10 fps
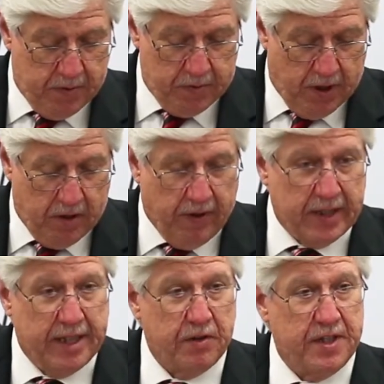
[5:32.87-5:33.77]
who's our great
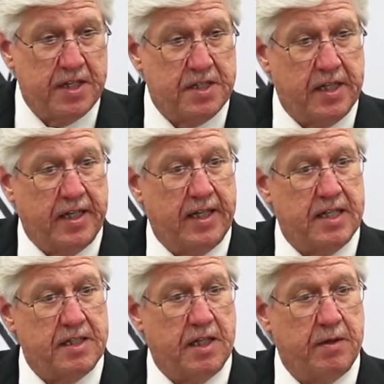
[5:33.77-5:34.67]
leader in this city and
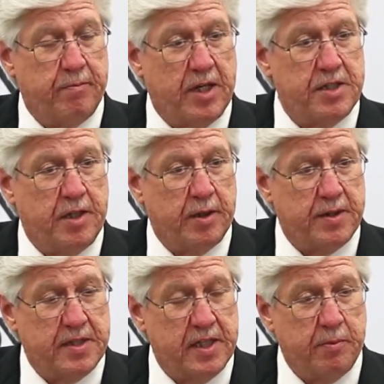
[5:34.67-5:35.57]
has done much to help
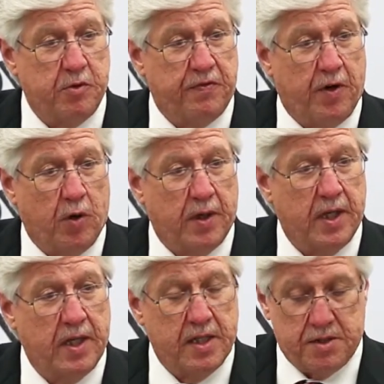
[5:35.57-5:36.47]
the city move forward.
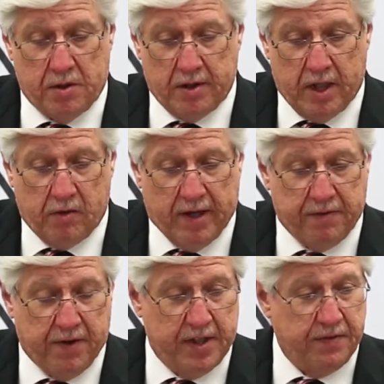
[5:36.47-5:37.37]
Certainly a great
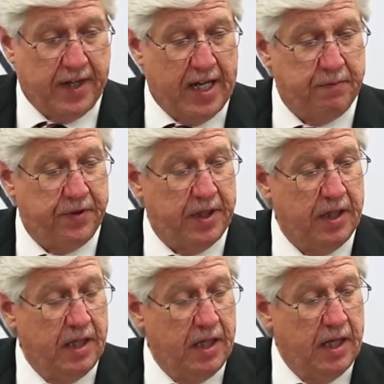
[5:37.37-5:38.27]
friend of CABVI,
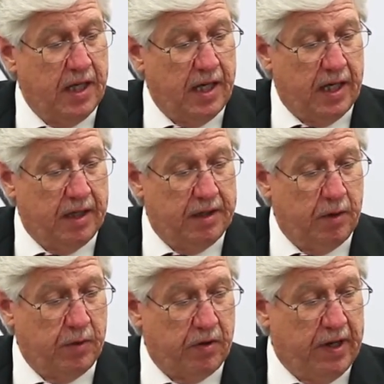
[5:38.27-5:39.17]
and
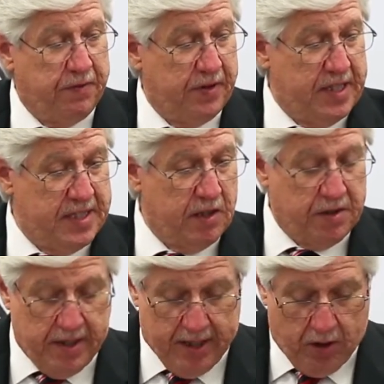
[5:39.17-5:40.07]
we're grateful he's here
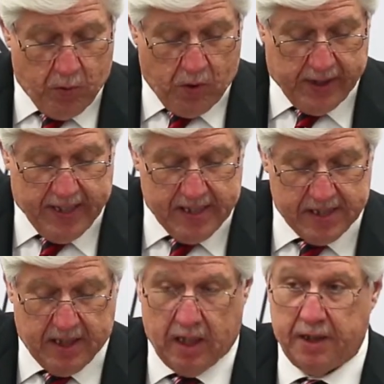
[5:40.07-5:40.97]
today and all the work he
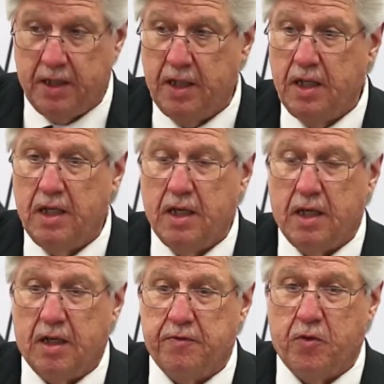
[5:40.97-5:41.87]
has done
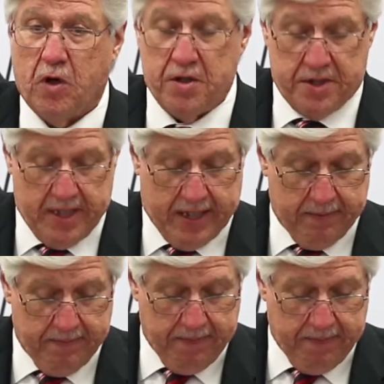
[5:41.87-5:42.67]
for our city.